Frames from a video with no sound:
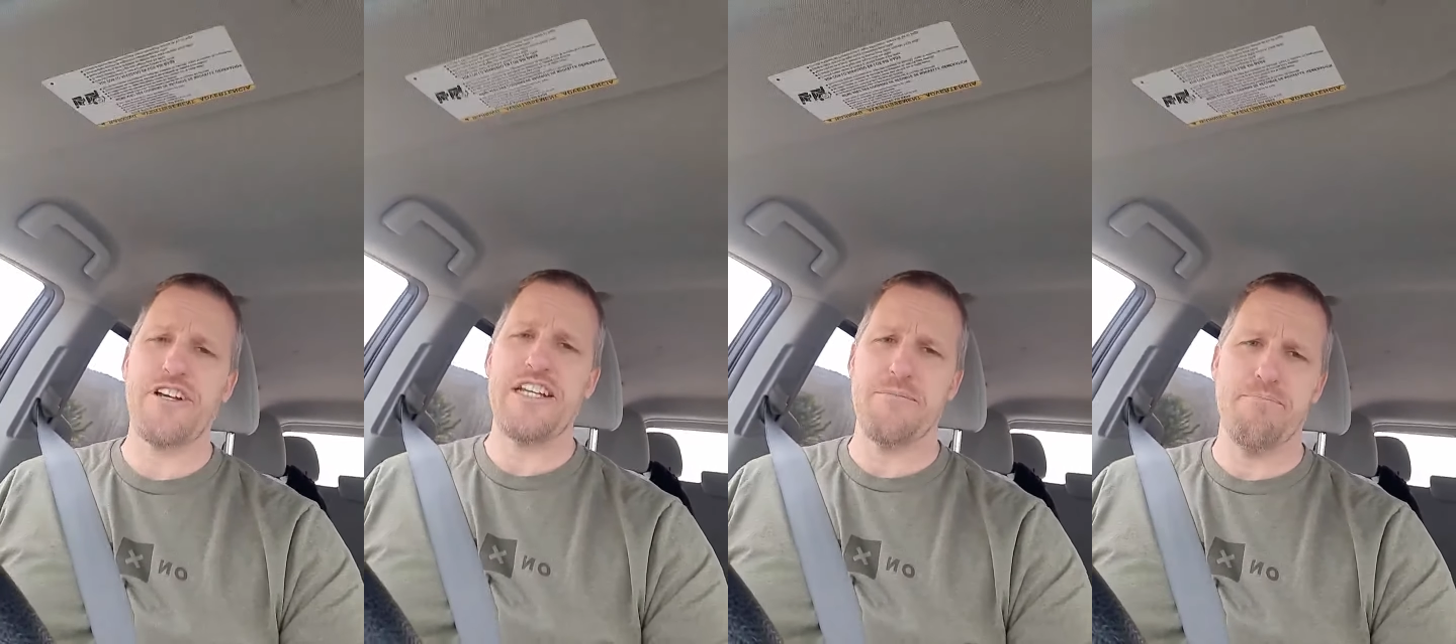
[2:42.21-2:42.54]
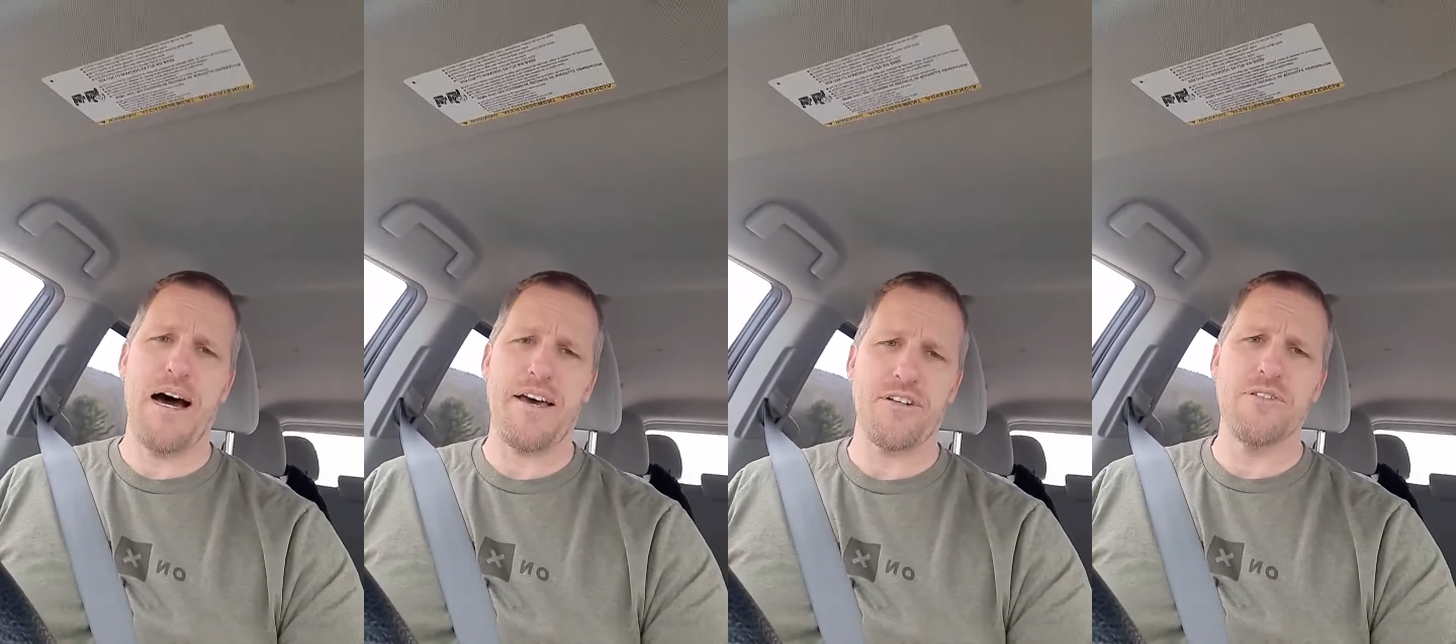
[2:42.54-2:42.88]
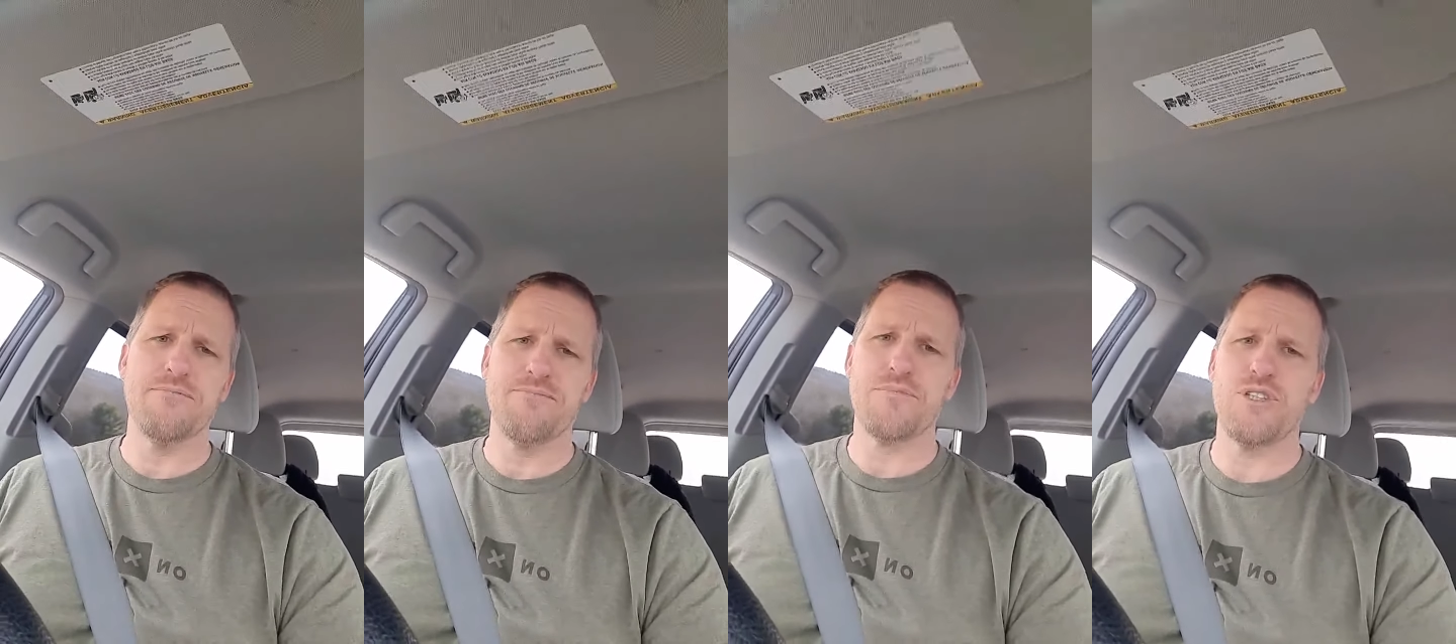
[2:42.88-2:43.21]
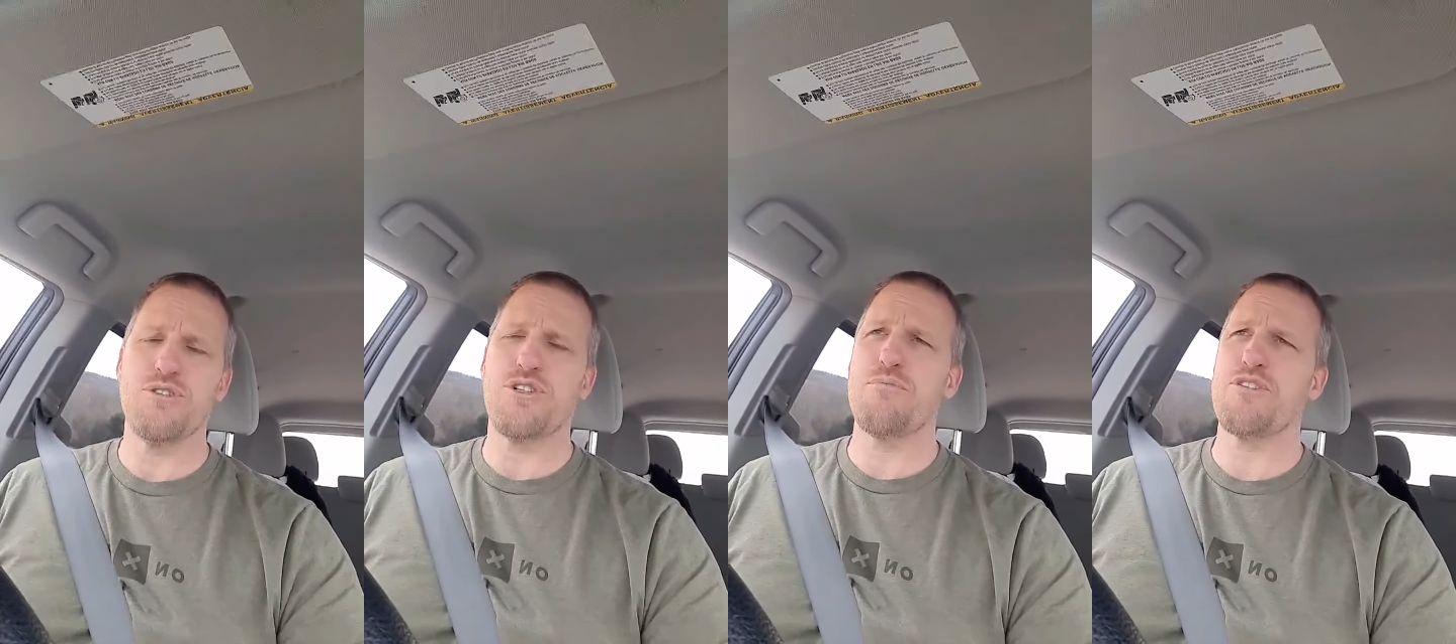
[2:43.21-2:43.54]
Freedom Model
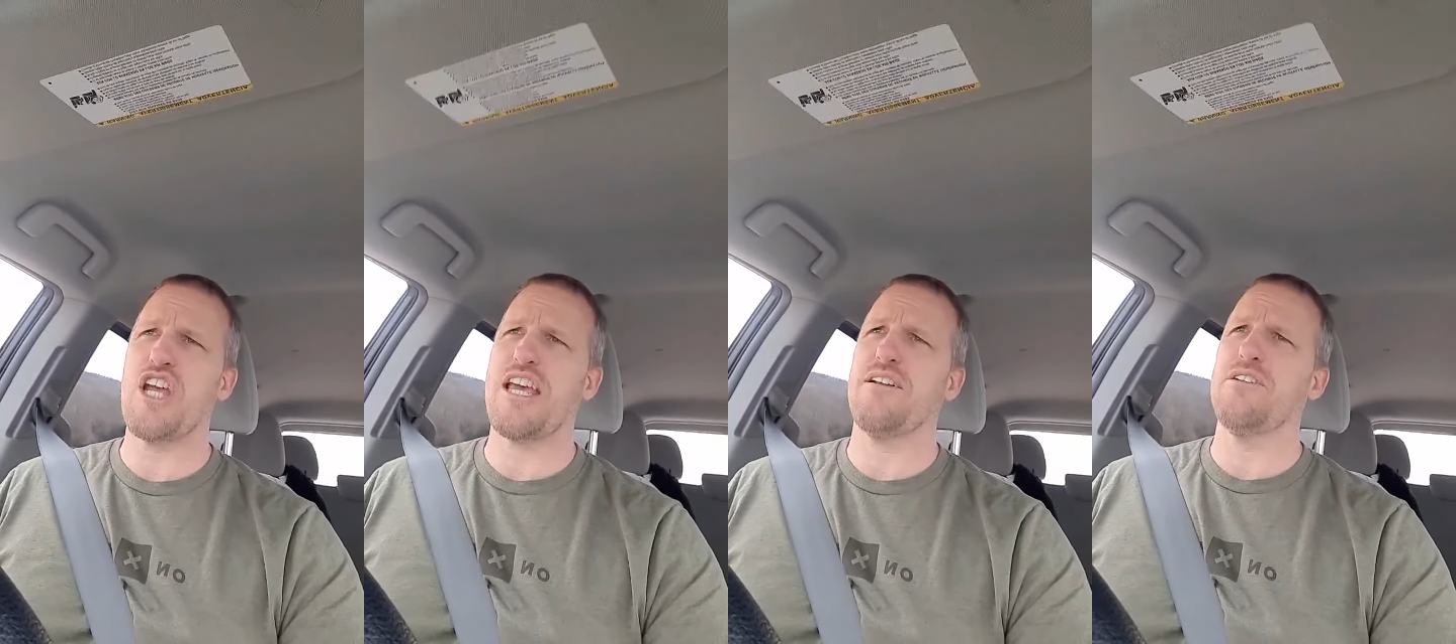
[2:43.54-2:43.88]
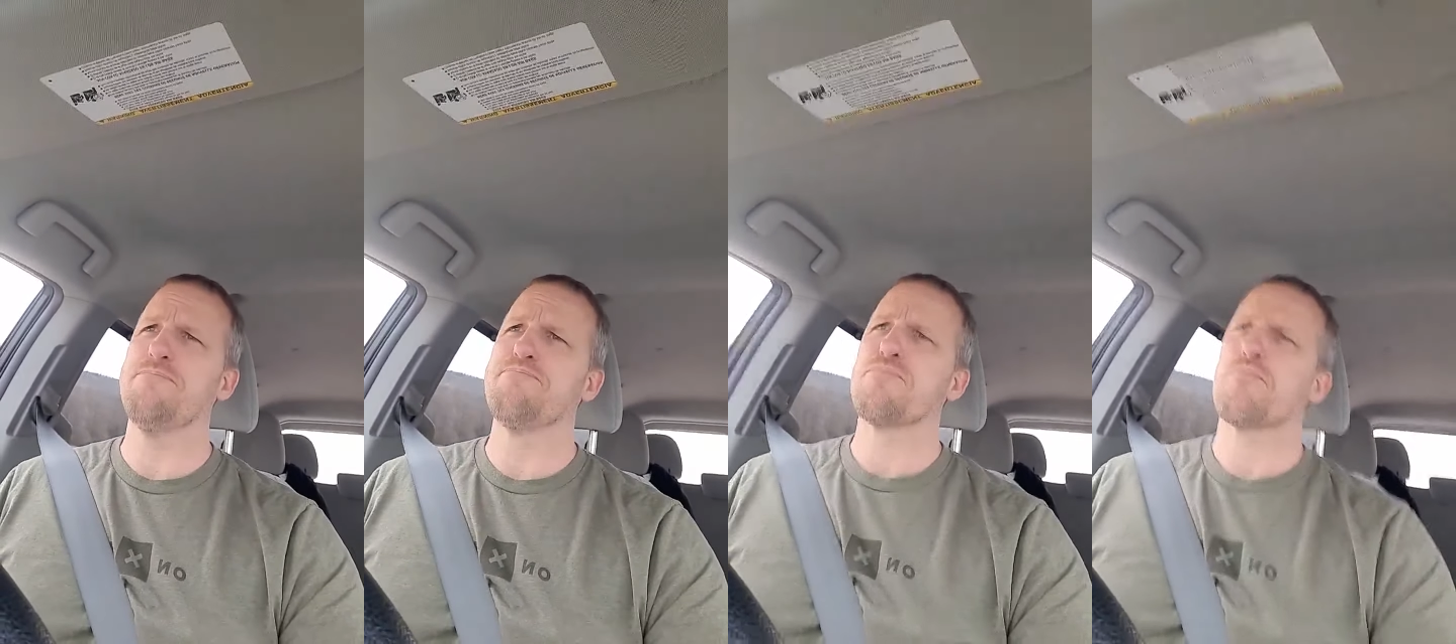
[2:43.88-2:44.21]
YouTube channel.